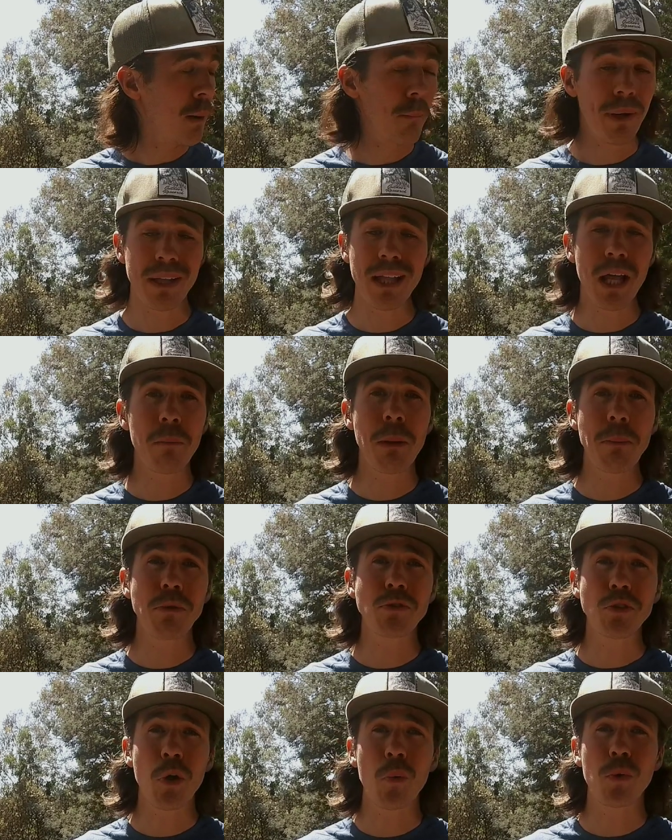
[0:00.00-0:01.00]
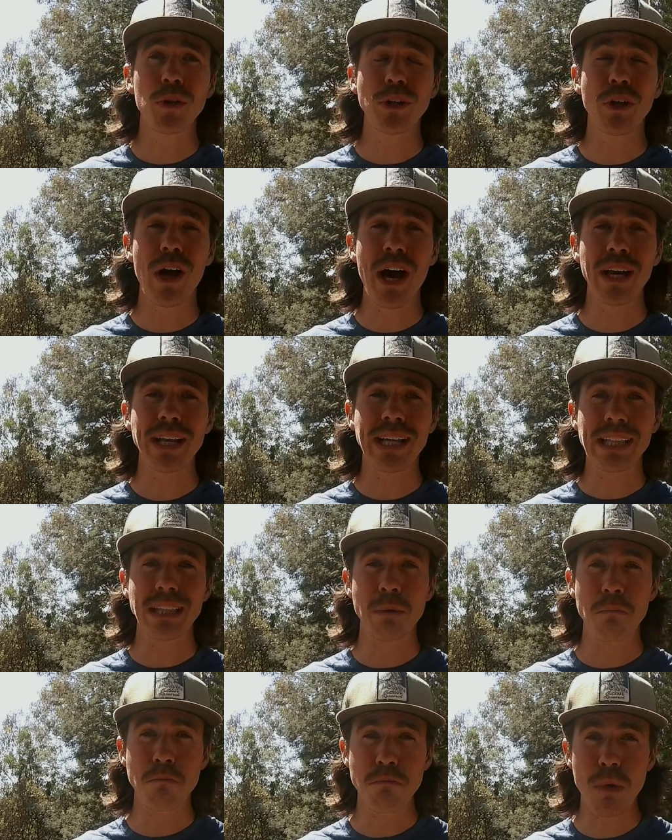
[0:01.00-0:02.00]
But a lot of people don't really know how to get
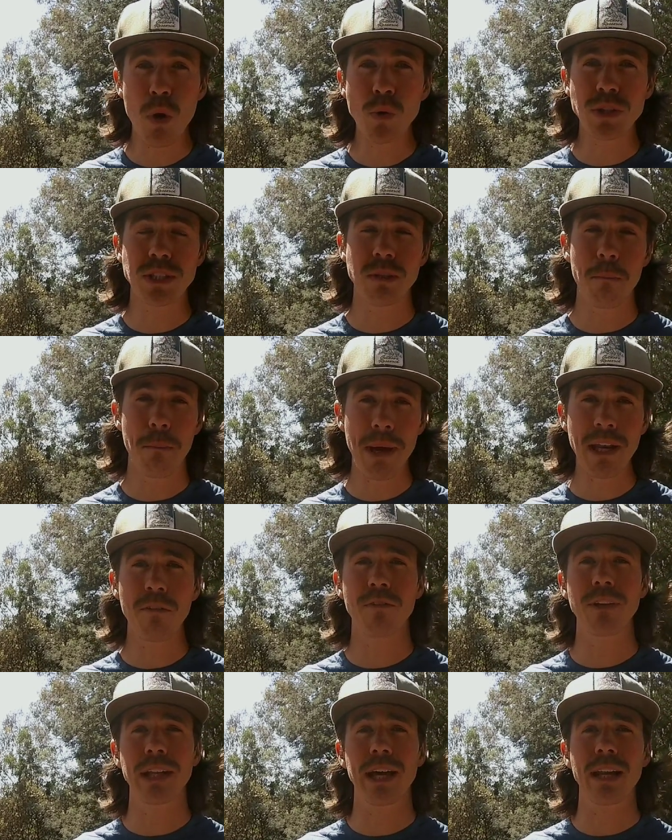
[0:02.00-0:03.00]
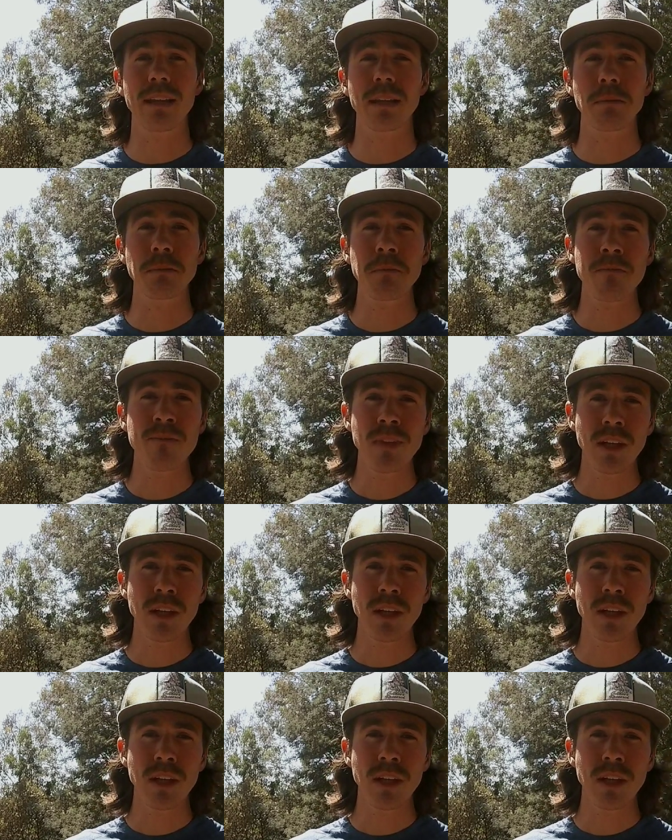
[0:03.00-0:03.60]
the most benefit out of them.